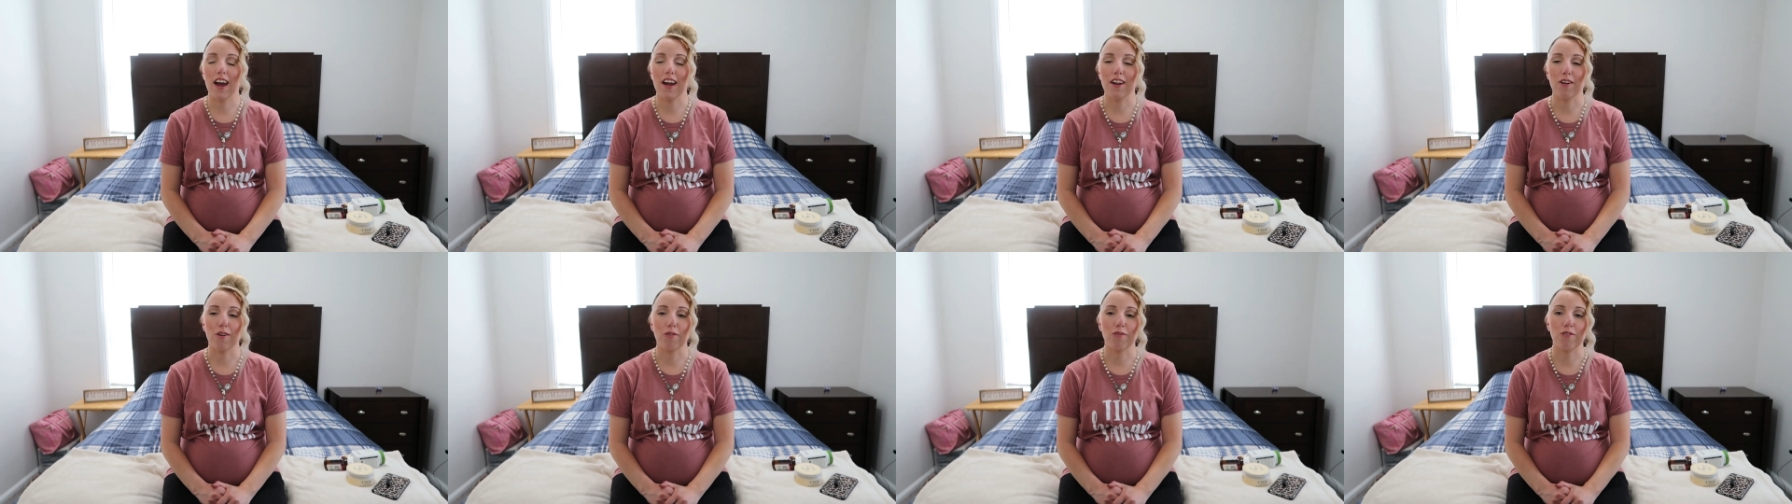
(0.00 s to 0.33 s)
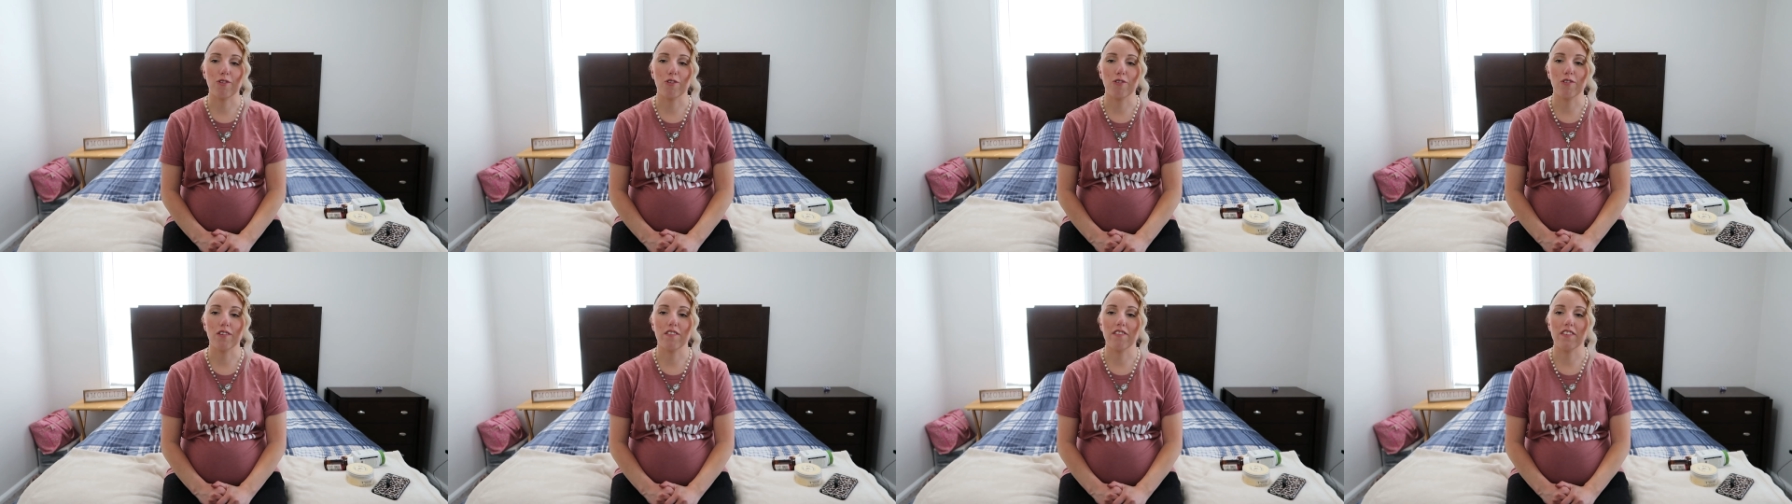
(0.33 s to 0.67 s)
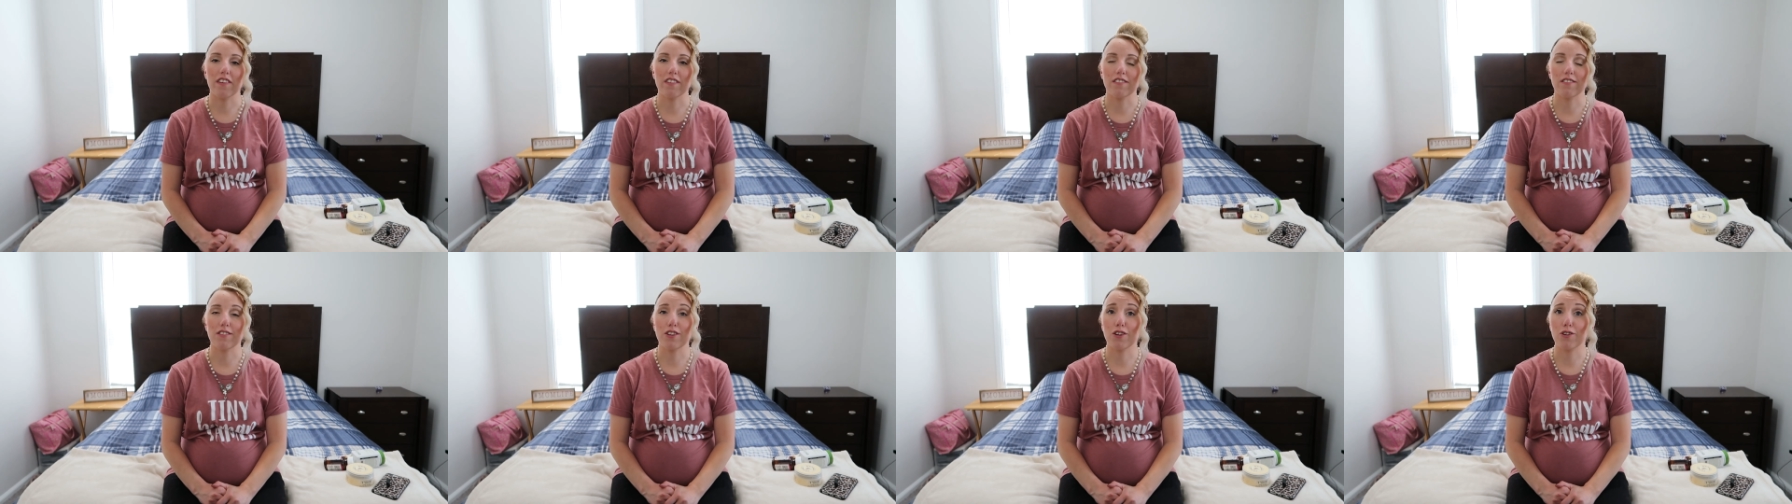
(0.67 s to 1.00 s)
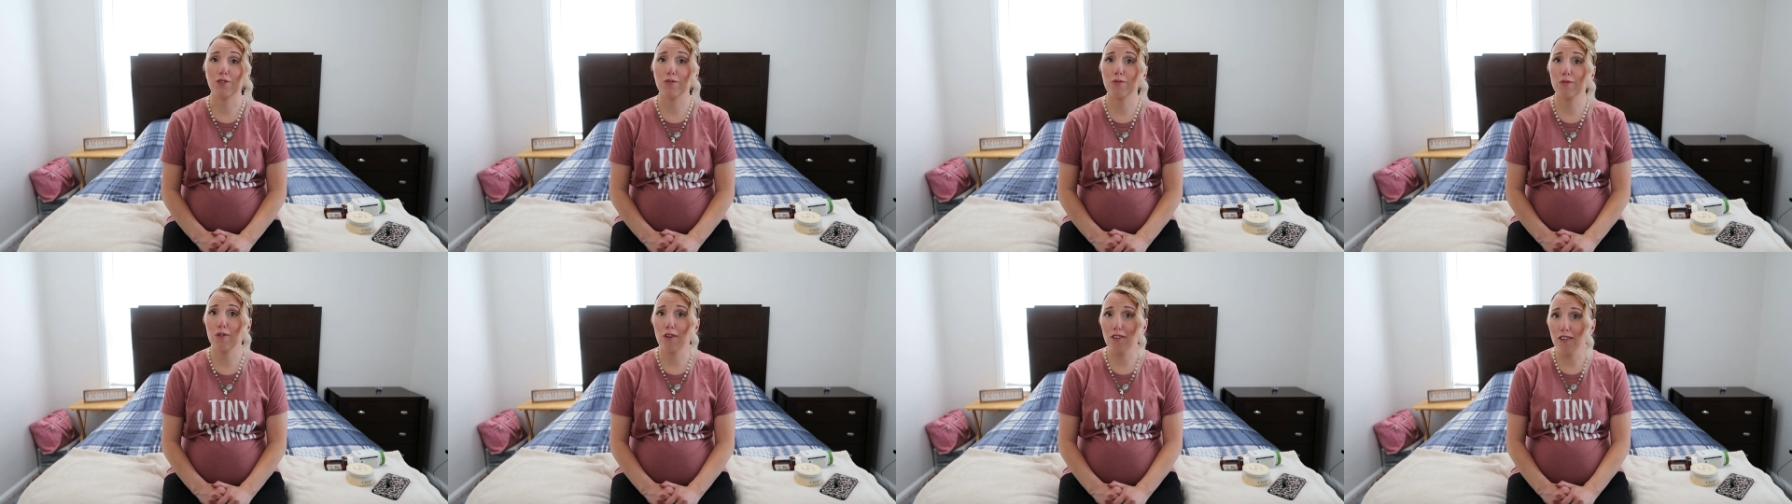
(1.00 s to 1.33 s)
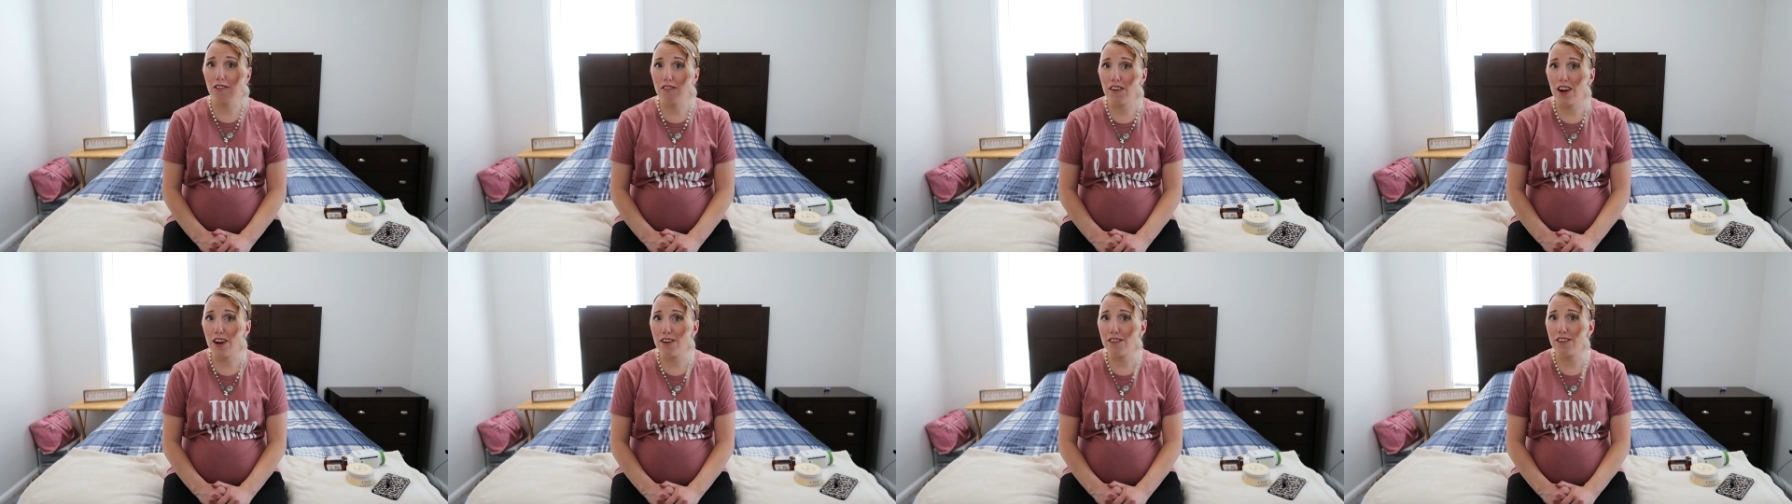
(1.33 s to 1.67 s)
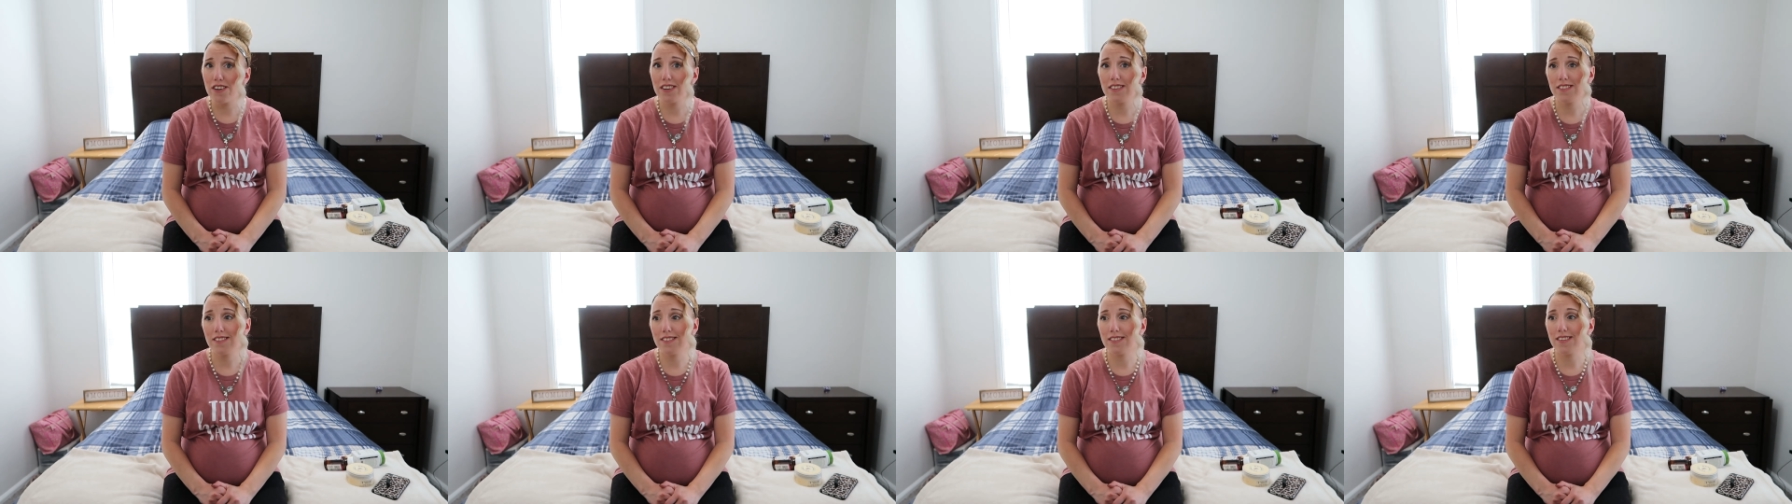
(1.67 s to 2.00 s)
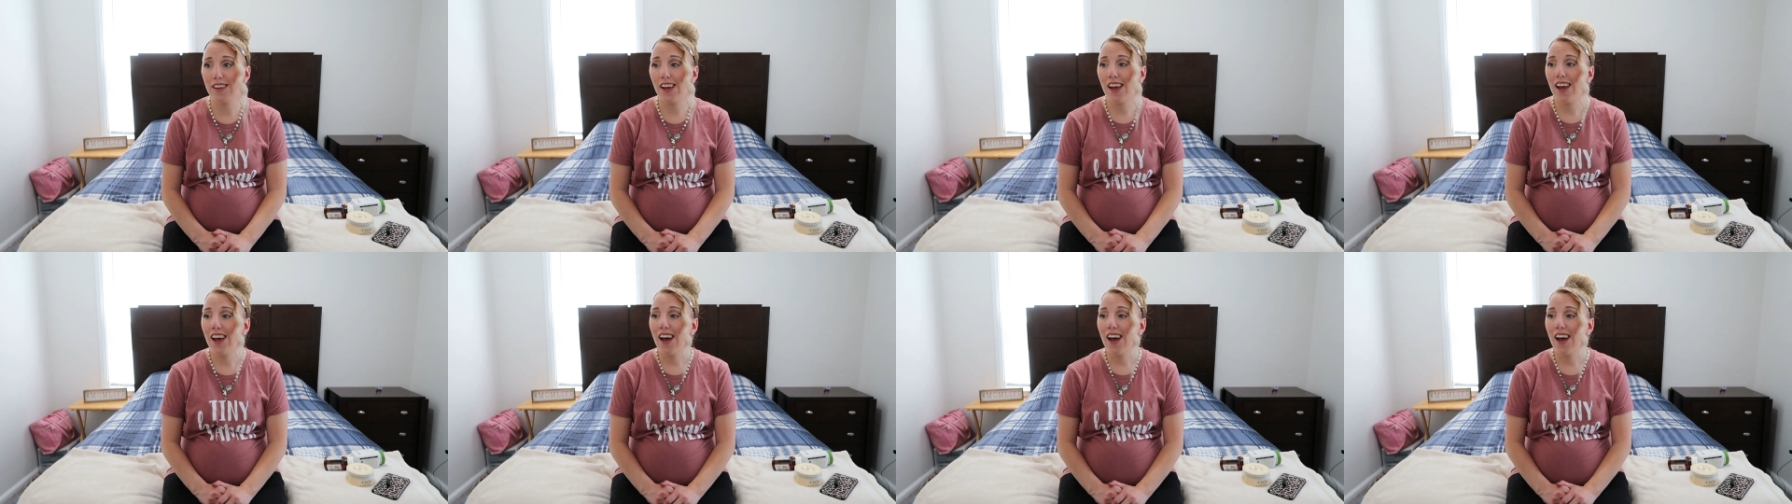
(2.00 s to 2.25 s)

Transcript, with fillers: I don't know if it's the coronavirus